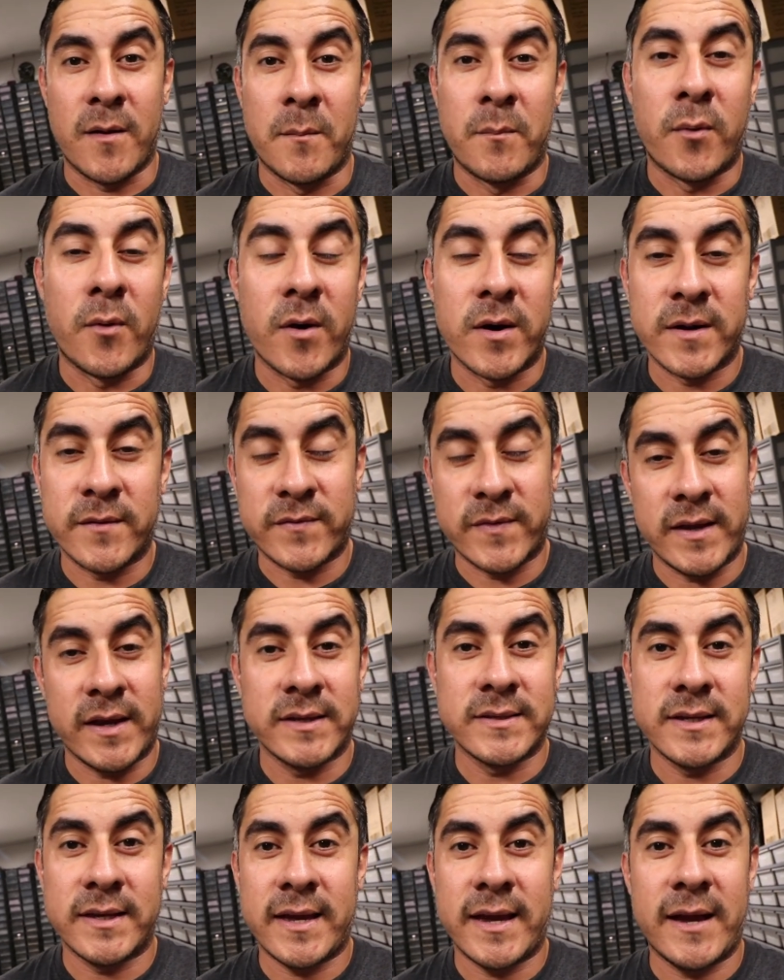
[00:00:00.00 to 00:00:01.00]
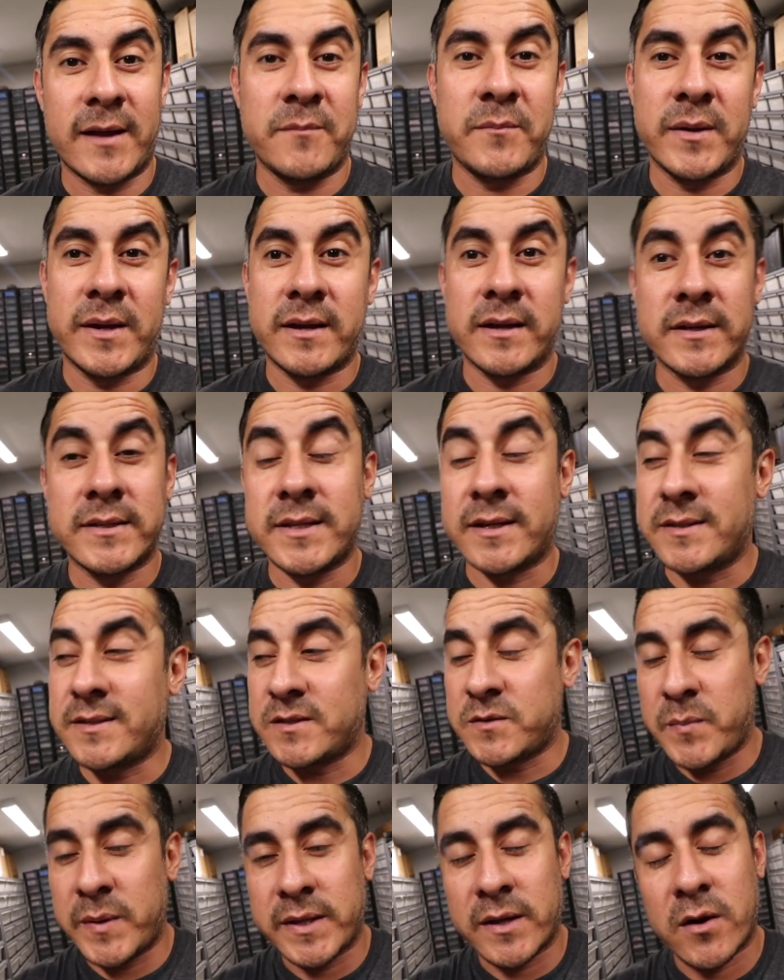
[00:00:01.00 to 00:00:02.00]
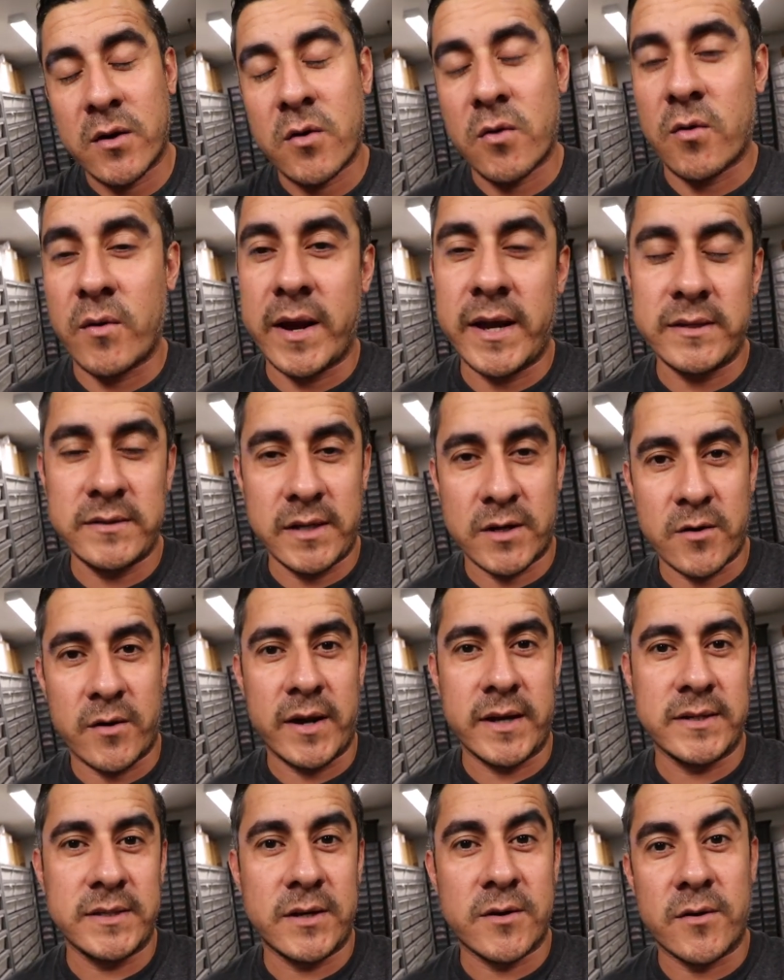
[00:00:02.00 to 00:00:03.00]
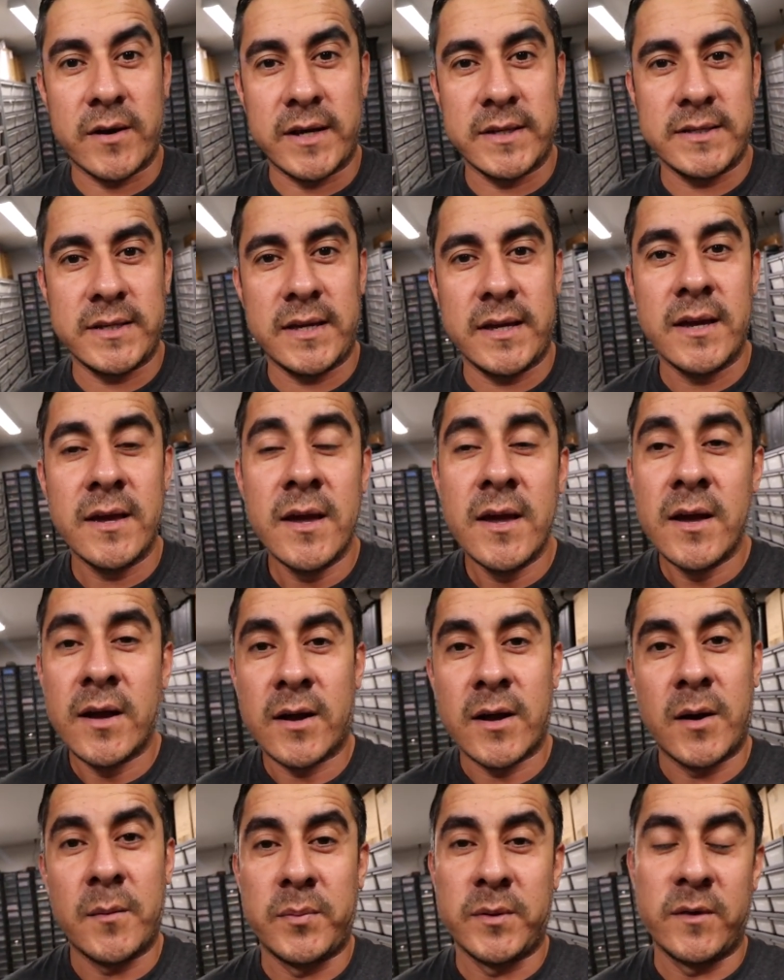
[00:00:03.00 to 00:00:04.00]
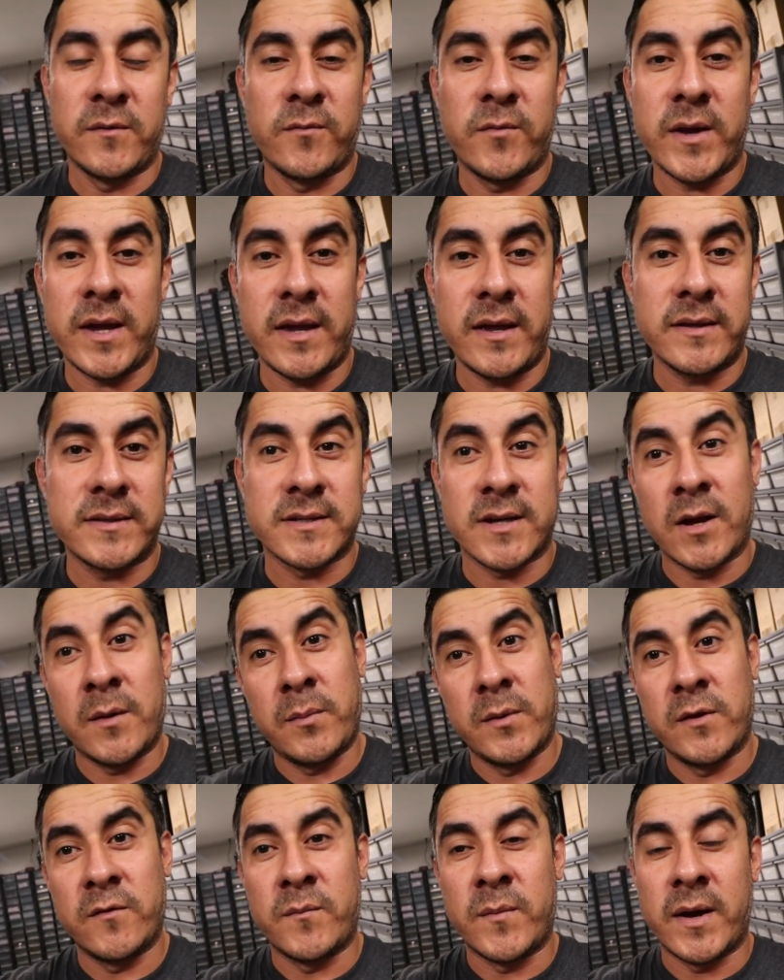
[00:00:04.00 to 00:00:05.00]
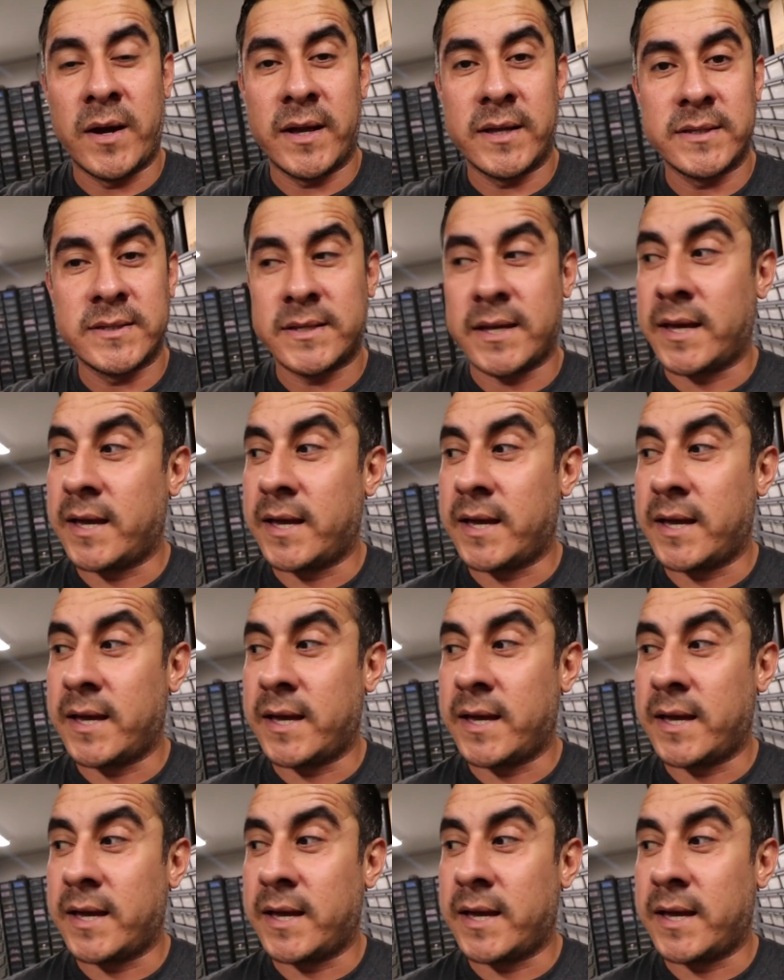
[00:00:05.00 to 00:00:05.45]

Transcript: on board of things again because it's been a crazy, crazy, crazy couple of weeks, couple of months,